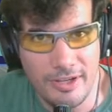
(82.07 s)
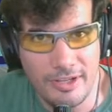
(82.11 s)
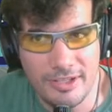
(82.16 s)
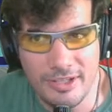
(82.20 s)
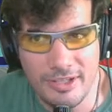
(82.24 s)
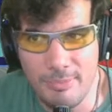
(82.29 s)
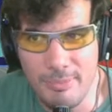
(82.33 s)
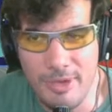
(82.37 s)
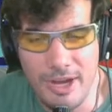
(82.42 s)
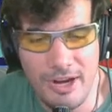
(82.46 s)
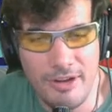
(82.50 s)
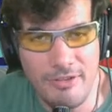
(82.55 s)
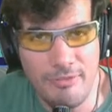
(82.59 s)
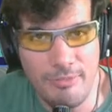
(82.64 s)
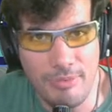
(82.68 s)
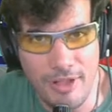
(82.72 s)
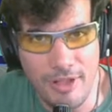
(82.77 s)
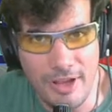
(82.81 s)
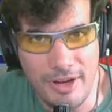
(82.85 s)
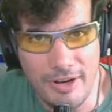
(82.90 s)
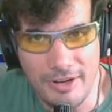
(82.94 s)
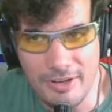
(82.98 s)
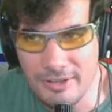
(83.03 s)
competitive
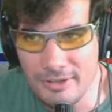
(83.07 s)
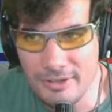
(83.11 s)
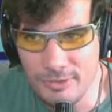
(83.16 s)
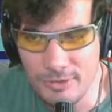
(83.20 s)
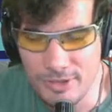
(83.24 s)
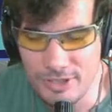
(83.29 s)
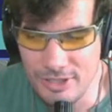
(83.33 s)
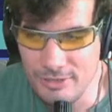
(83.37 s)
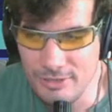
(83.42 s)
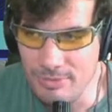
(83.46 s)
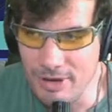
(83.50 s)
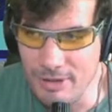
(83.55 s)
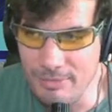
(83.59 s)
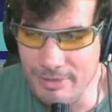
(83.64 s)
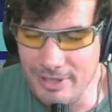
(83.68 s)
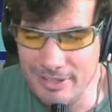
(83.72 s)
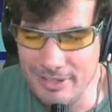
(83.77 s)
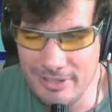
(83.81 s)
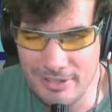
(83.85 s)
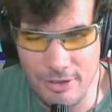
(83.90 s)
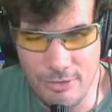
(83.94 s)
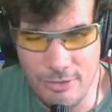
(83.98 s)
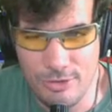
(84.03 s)
player, which is probably
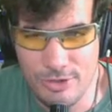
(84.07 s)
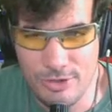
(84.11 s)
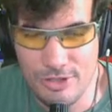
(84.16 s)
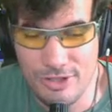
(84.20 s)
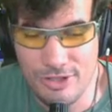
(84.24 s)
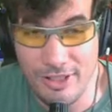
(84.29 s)
close to